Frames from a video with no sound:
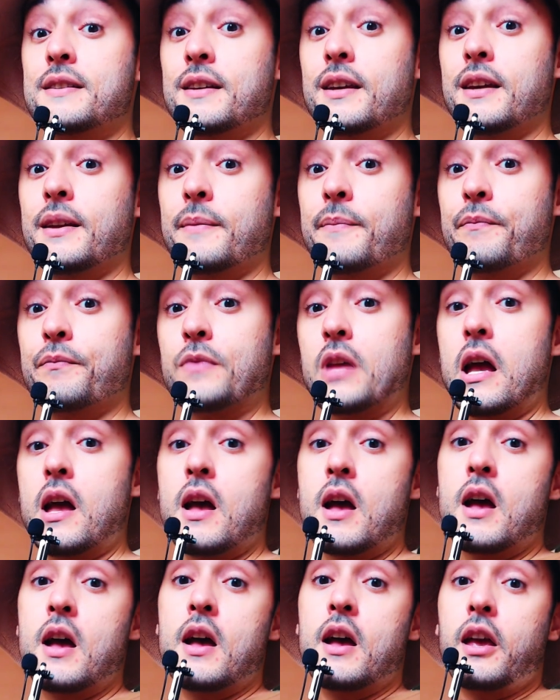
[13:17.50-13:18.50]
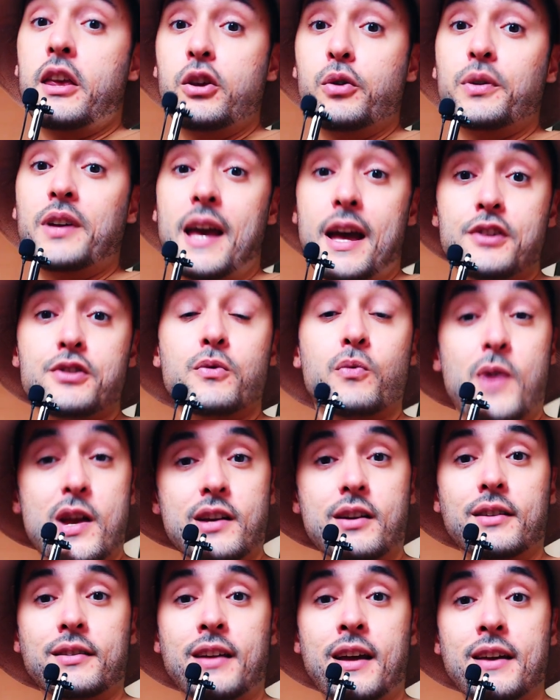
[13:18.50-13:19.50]
in you get to
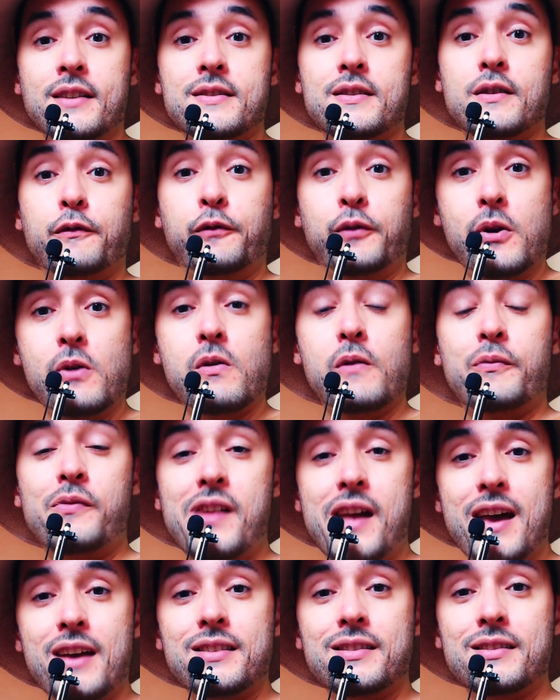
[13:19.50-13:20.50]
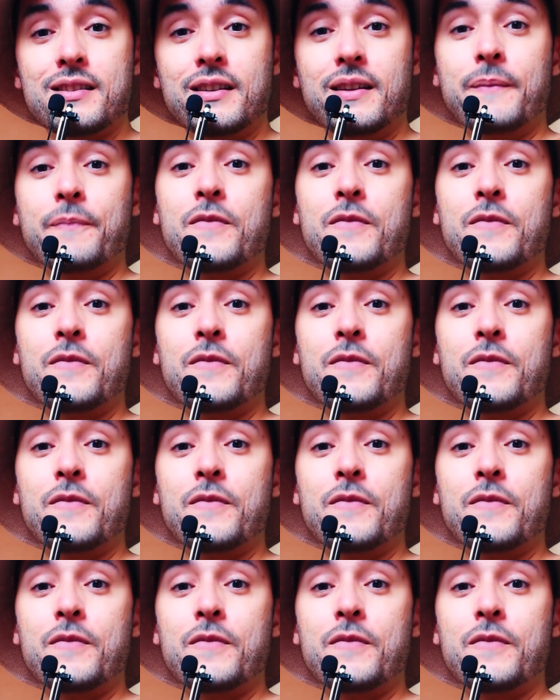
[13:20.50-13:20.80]
recognize the flow of destiny